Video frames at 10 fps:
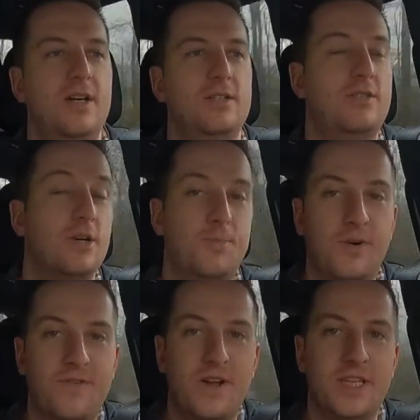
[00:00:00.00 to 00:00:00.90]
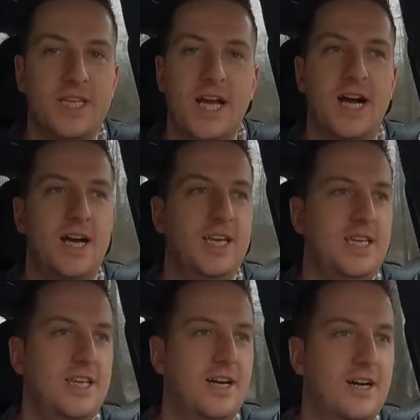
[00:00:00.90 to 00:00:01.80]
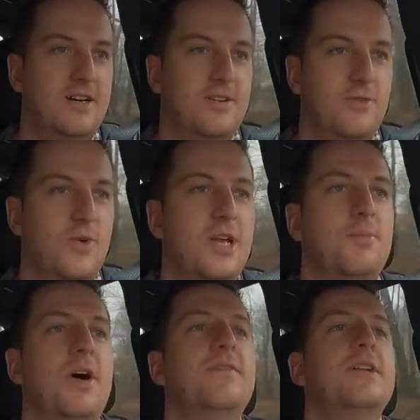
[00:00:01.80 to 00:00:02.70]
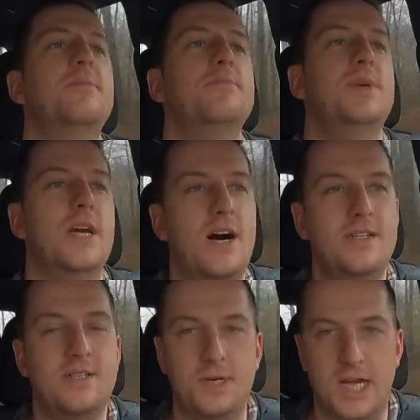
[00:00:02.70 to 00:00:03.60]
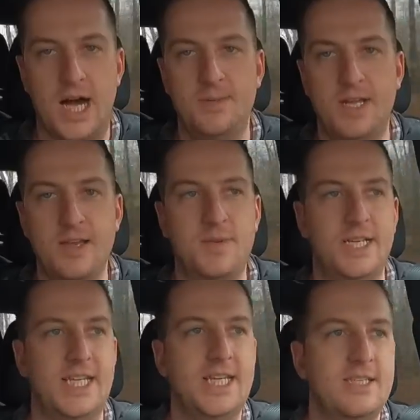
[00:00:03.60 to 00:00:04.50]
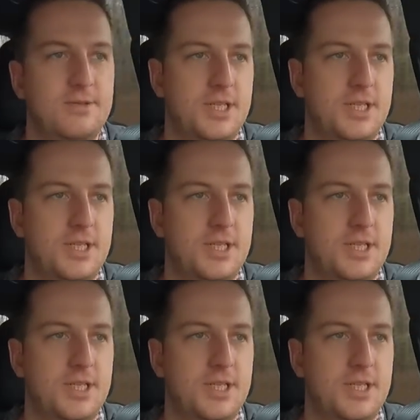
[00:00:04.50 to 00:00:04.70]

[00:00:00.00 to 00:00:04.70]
Super friendly guy. He went above and beyond to accommodate my needs,